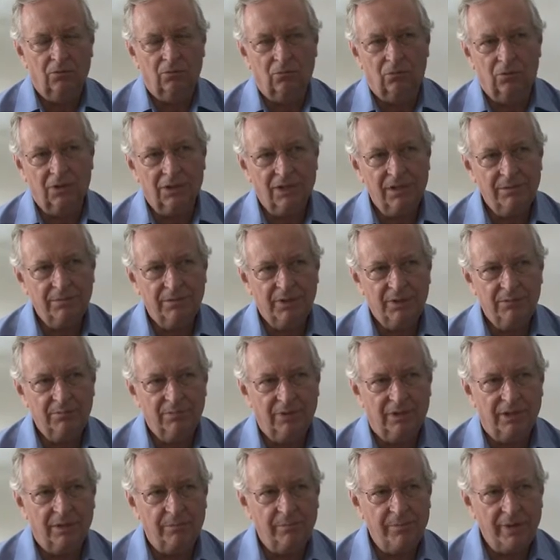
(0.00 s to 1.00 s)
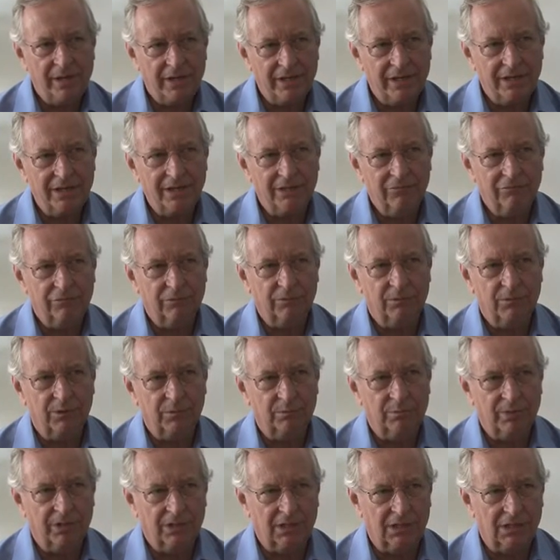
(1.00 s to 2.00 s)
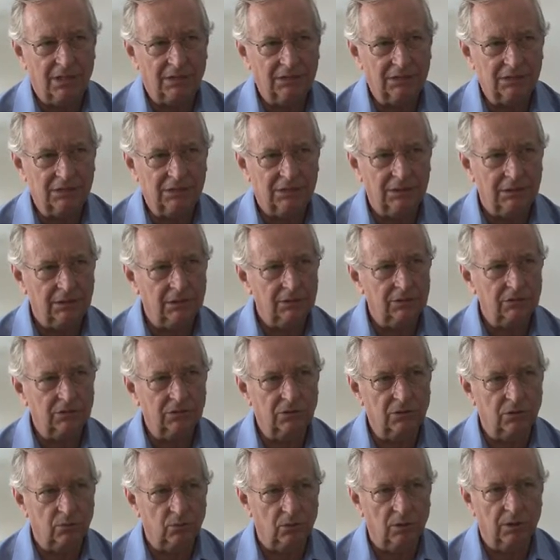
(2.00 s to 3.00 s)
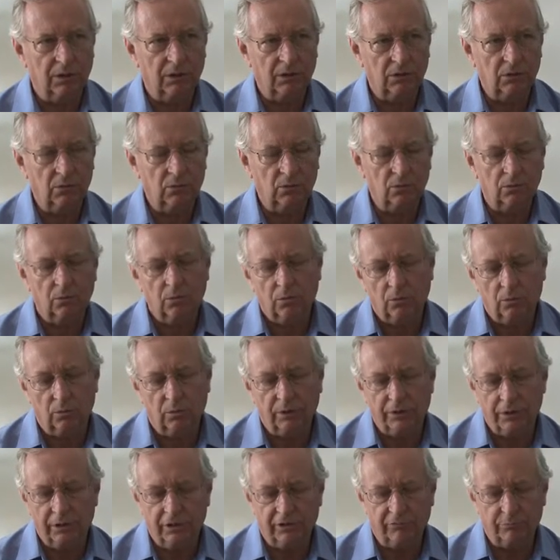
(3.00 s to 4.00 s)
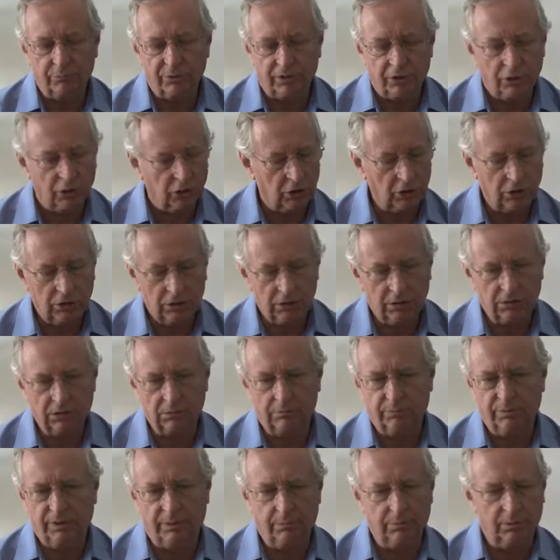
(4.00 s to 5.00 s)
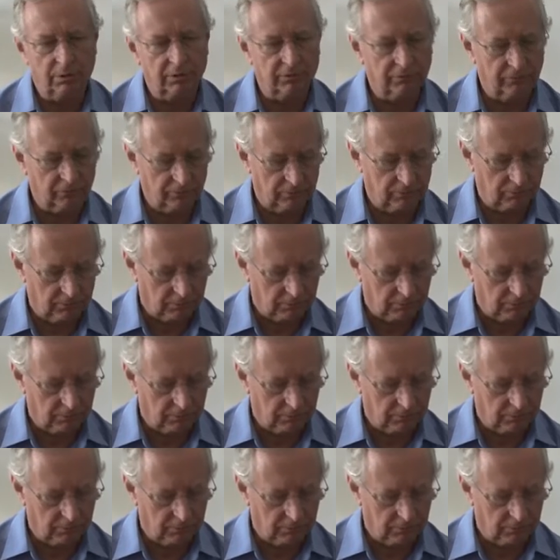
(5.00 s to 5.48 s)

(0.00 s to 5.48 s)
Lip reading: What I mean by pain from the past is that where we have been hurt, people have